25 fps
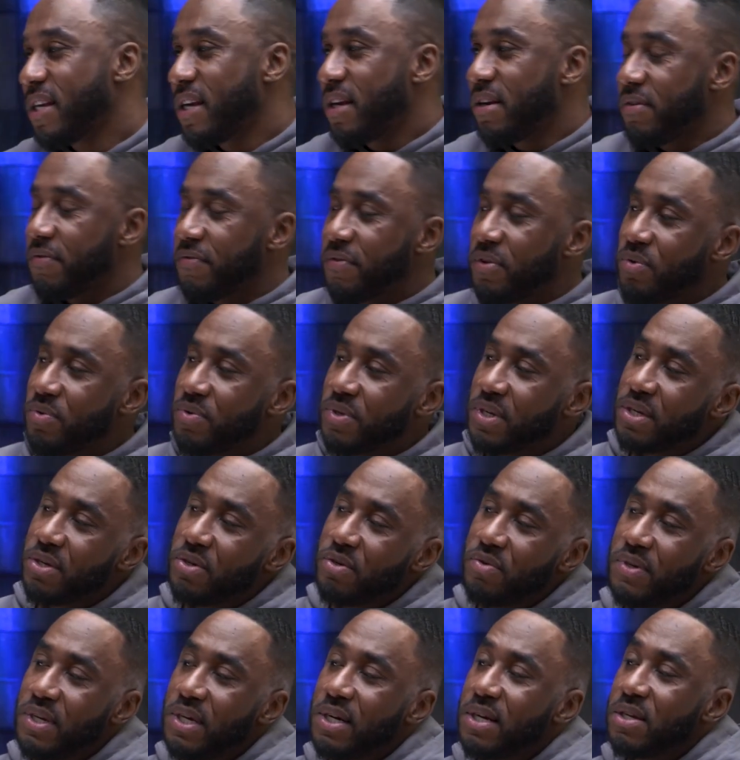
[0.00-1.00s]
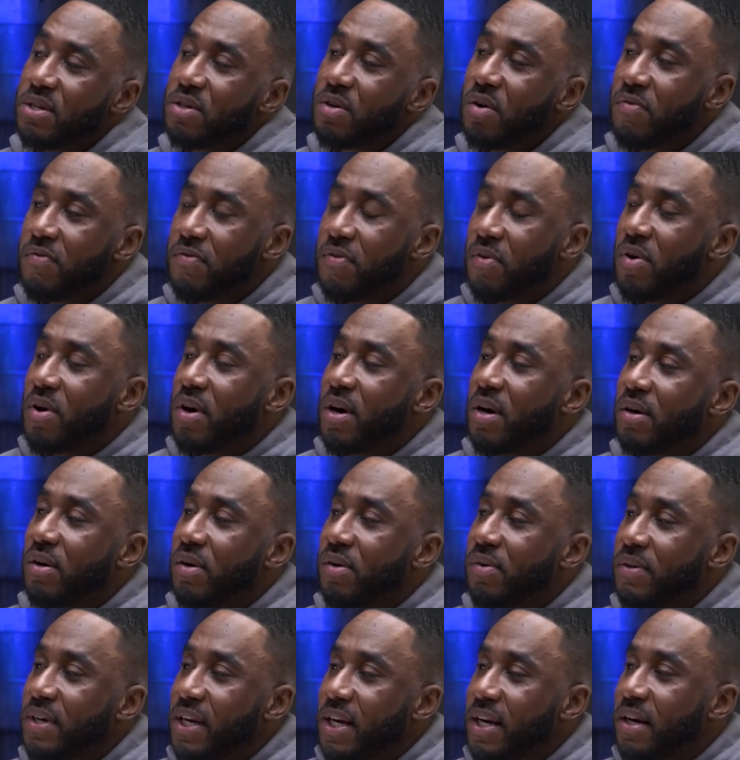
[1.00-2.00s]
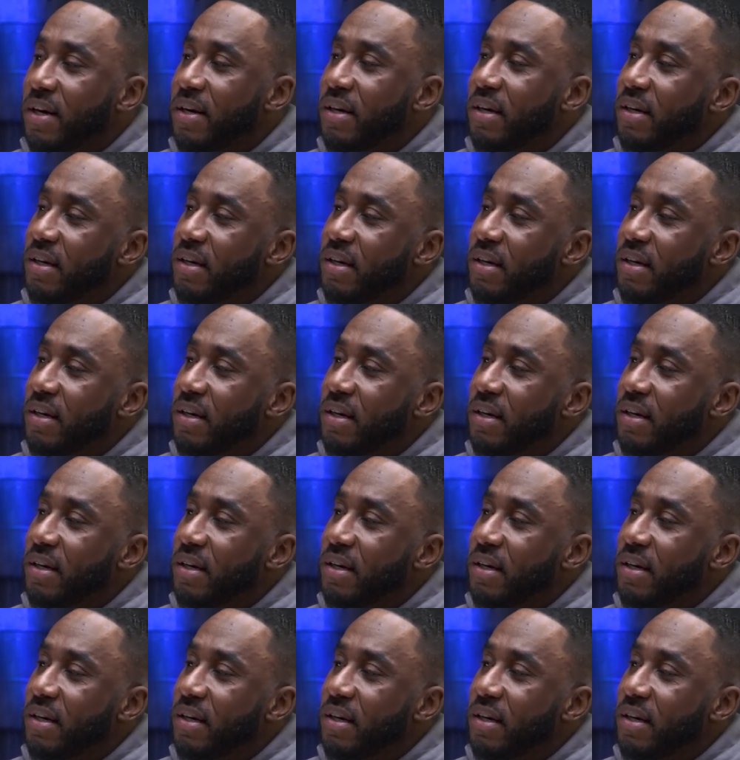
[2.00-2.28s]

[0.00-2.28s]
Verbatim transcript: interviews that you've done so far on there?